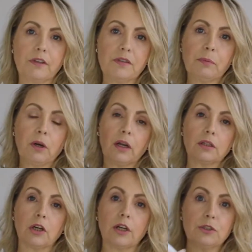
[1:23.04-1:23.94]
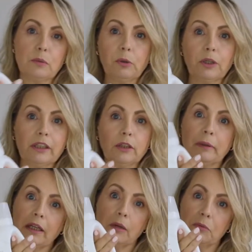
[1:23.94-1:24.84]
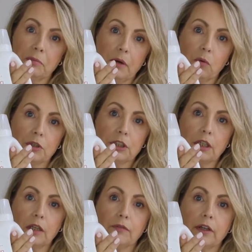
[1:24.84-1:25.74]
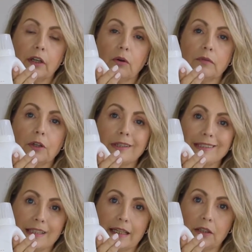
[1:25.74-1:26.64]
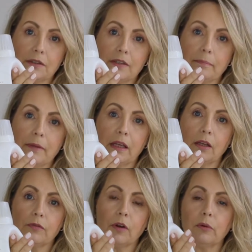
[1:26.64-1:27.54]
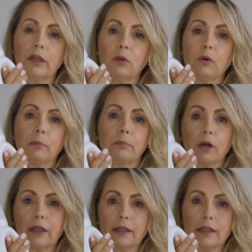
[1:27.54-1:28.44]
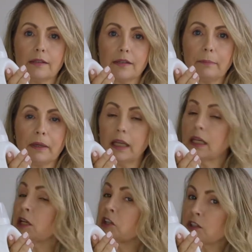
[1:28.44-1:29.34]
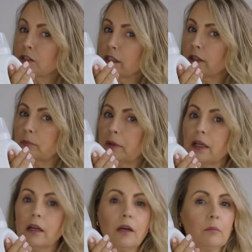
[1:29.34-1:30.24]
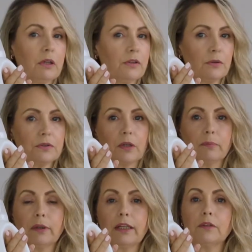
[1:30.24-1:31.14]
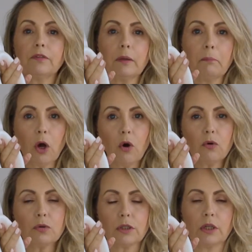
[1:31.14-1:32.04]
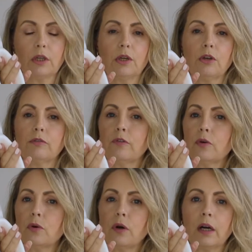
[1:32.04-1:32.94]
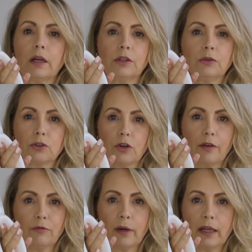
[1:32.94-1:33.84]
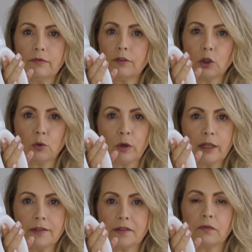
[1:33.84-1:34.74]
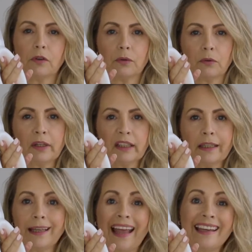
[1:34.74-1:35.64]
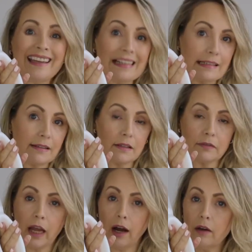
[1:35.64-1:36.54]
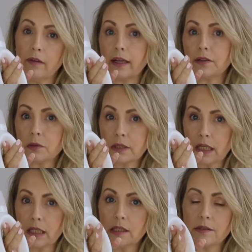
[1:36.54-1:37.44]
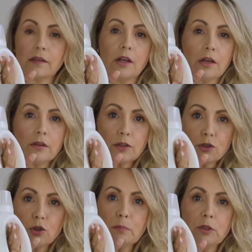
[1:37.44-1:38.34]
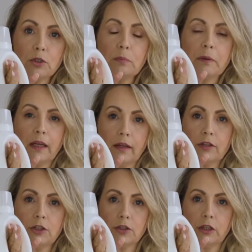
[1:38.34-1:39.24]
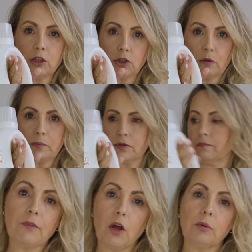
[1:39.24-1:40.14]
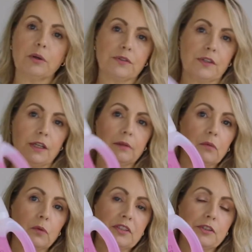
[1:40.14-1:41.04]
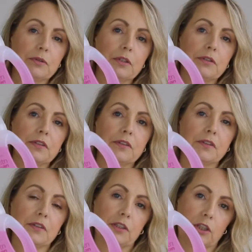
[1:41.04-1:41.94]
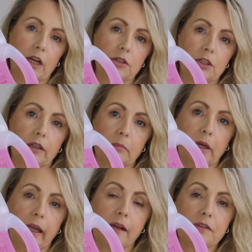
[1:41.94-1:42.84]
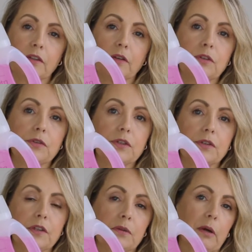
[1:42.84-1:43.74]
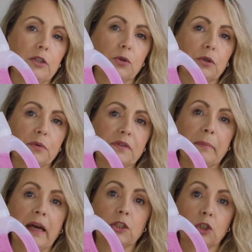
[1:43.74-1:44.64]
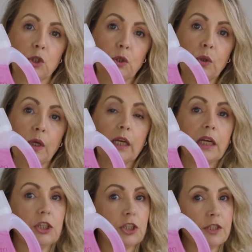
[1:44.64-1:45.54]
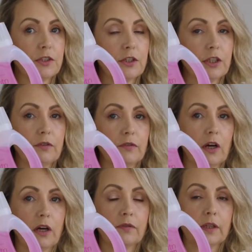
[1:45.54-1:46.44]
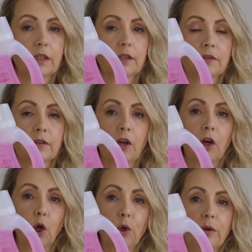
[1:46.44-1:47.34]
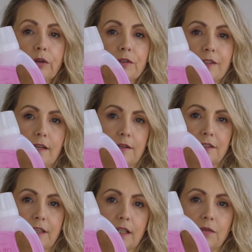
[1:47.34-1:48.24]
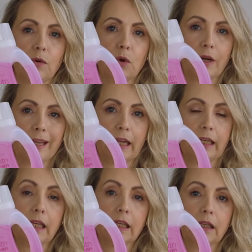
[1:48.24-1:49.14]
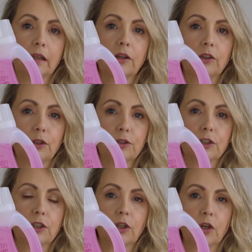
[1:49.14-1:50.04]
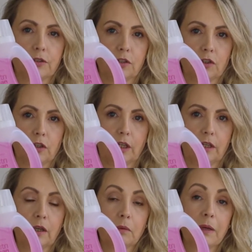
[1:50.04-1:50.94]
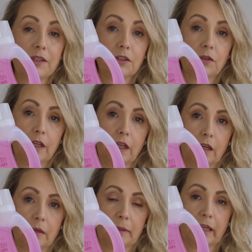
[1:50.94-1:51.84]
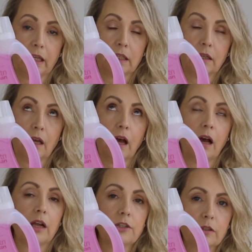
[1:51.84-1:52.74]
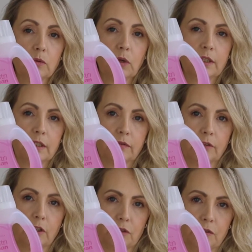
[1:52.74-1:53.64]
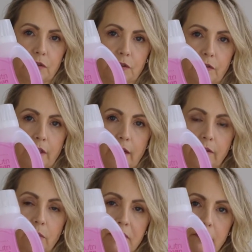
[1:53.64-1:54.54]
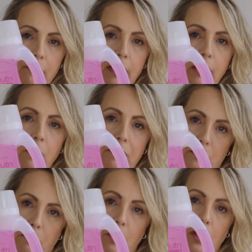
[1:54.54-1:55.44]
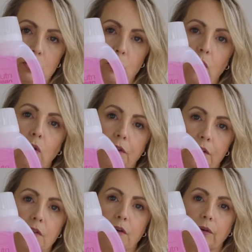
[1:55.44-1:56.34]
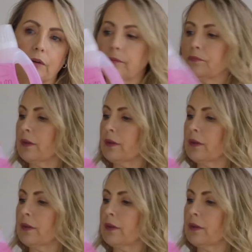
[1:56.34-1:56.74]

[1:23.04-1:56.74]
This product I do put a little bit in with my washing if I know I've got a stain on something, if I really want to brighten things up again, just a little bit, but it's also brilliant for your mould, for your driveway, for grease, for really annexes of caravans or tents, the super duper heavy duty jobs. OLC, we still use this as a shower gel in my house, and I've used it since my daughter was about 2 and she's 35. It is OLC, stands for Organic Lotion Concentrate, based on the yucca plant. 101 different uses for that. There is a video on this product all on its own.